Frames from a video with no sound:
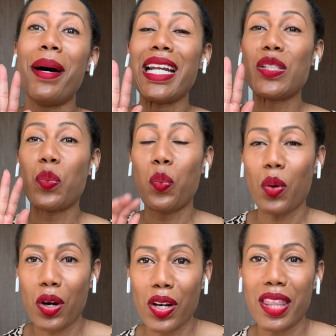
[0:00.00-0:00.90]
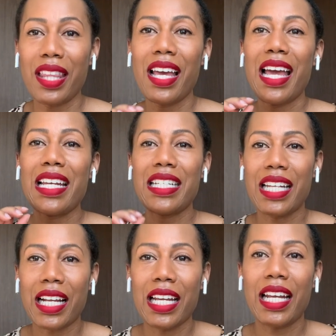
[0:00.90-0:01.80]
it's worth
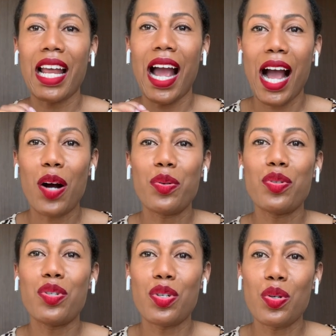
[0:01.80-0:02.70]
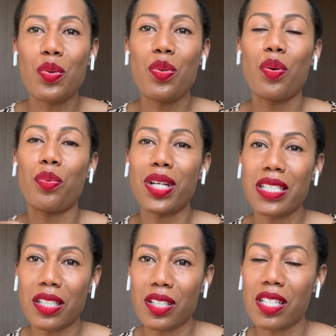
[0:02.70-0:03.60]
checking out. Do the
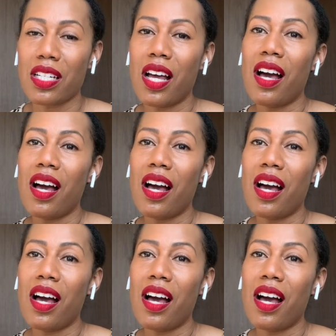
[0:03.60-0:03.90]
research.